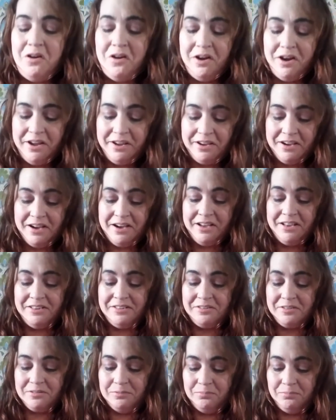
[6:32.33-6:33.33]
All right,
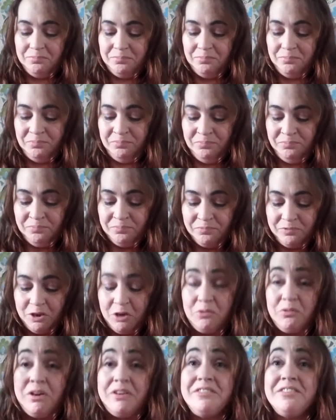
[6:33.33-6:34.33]
guys.
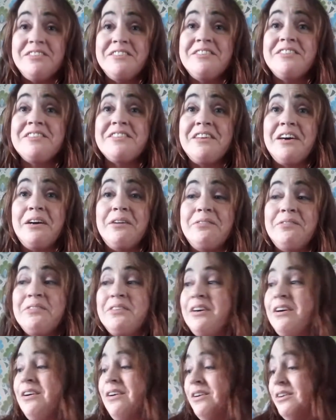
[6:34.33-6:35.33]
Rest of the stuff,
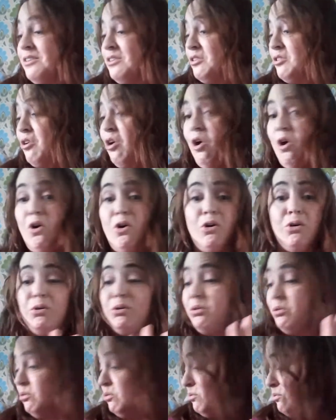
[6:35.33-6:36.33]
it's
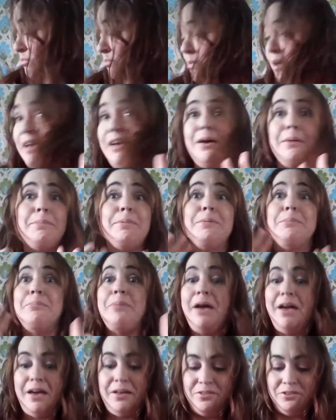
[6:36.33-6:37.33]
all makeup and
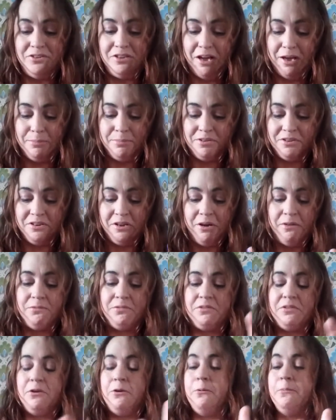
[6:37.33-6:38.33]
bath type stuff.
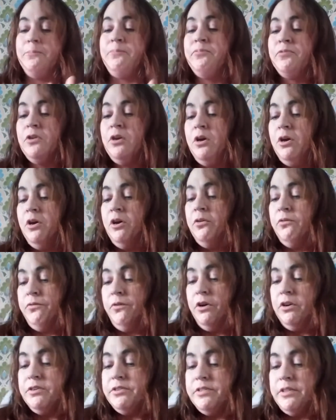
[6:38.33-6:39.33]
So
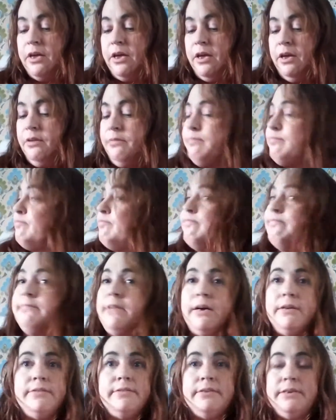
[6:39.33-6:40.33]
first thing,
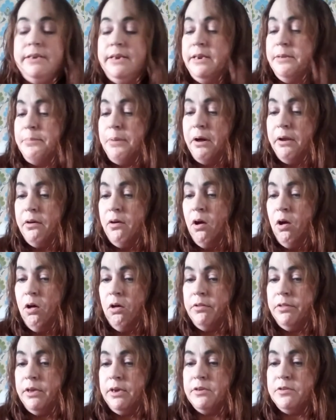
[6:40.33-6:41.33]
not seen anybody
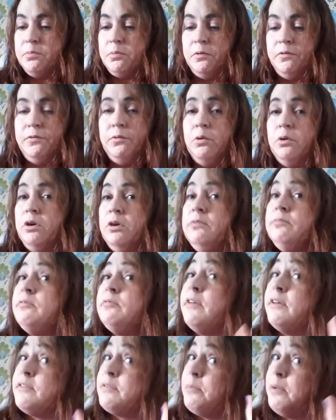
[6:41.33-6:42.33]
haul these before.
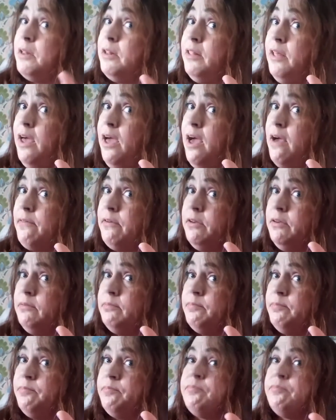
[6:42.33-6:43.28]
Doesn't mean they haven't,